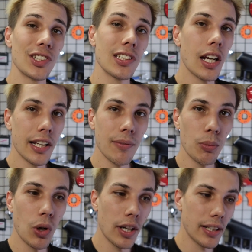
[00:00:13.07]
just tidying up the
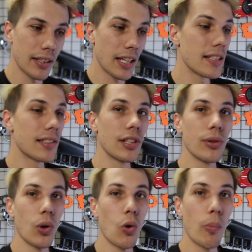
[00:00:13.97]
wiring, getting the
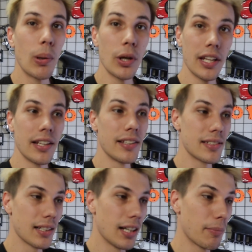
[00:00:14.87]
ECU all put in
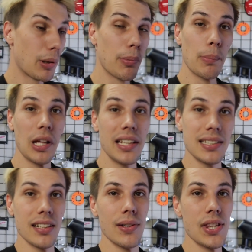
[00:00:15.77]
its proper place
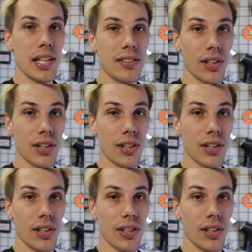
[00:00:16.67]
and everything.